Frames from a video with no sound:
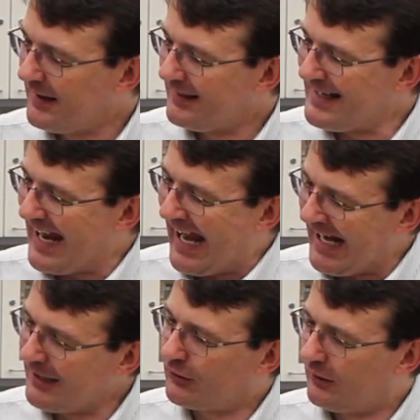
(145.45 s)
the
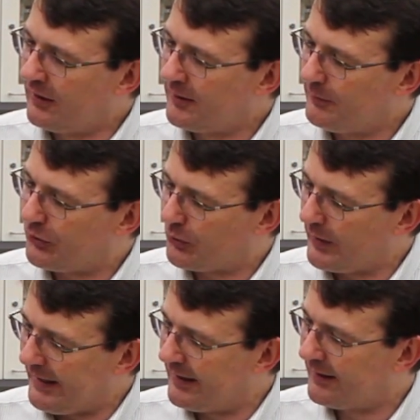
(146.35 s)
angle
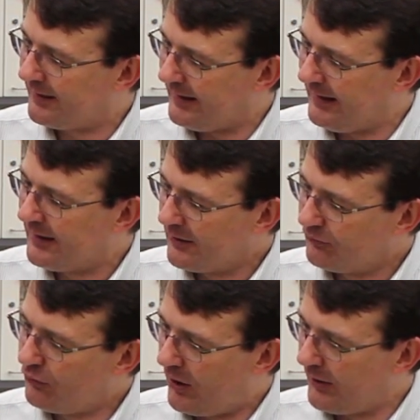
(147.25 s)
between the
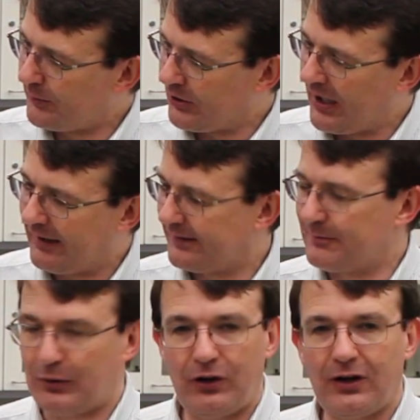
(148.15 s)
rod which has the
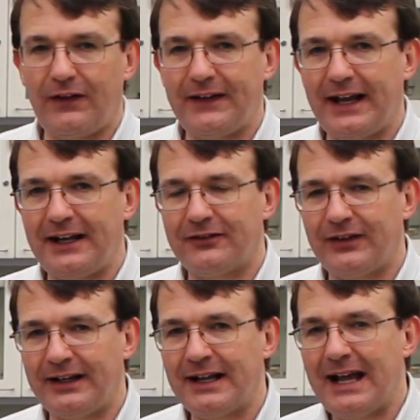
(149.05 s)
ball on the end of
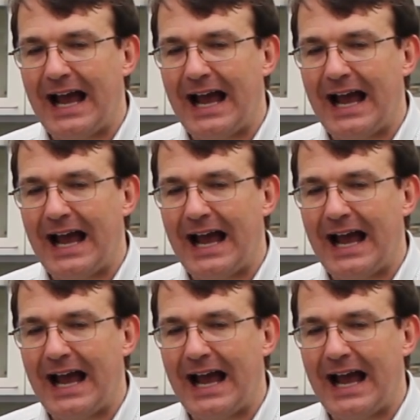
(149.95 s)
it